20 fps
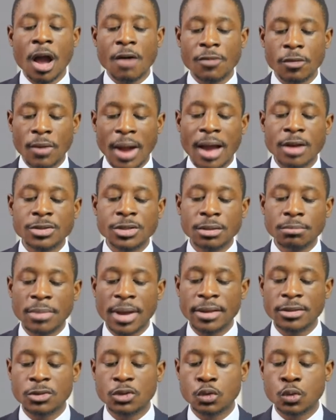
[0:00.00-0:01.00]
of arousing
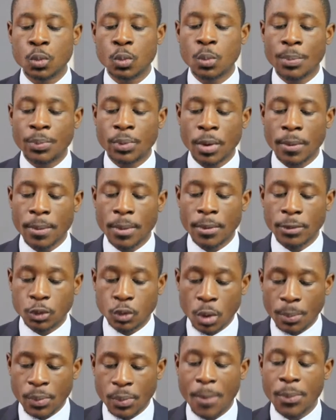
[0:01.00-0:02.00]
men
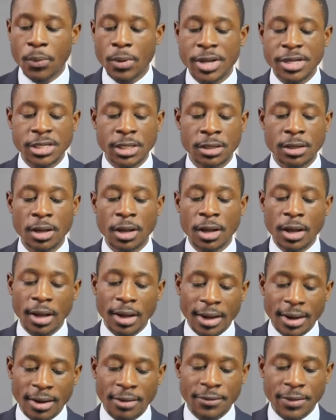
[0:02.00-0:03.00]
to a preparation
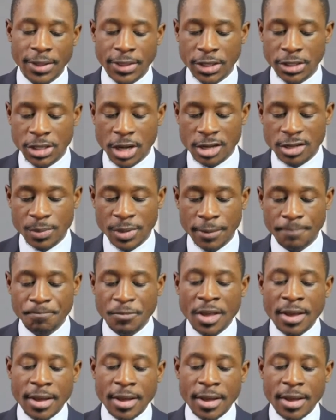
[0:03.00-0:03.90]
of the judgment.